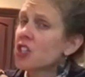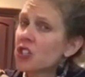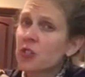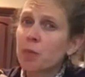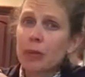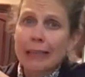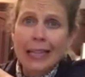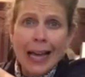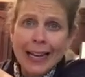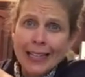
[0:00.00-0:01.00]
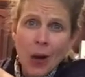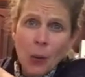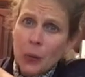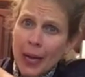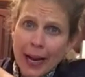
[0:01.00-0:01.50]
Just plain
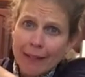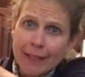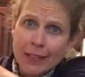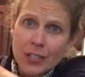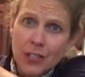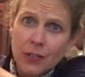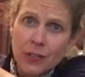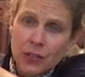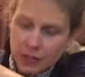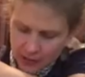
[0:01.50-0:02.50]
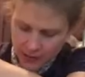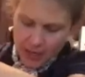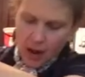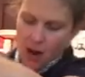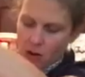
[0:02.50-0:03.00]
old carrot juice,
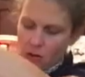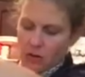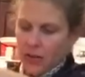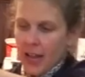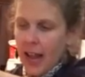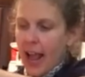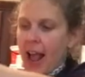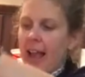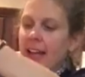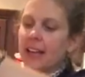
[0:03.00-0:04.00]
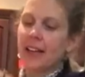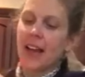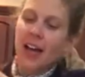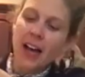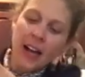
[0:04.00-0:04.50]
y'all. And
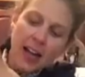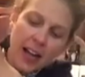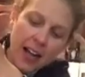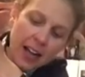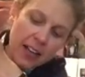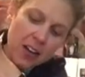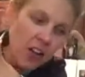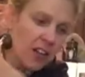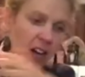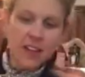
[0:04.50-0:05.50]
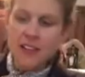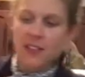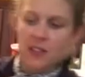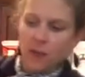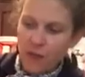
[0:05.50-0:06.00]
not none of
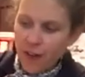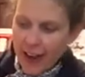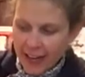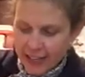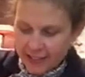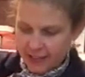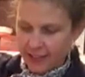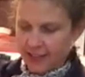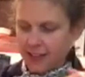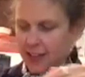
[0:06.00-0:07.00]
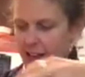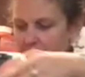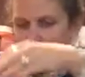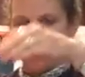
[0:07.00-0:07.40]
this fancy stuff.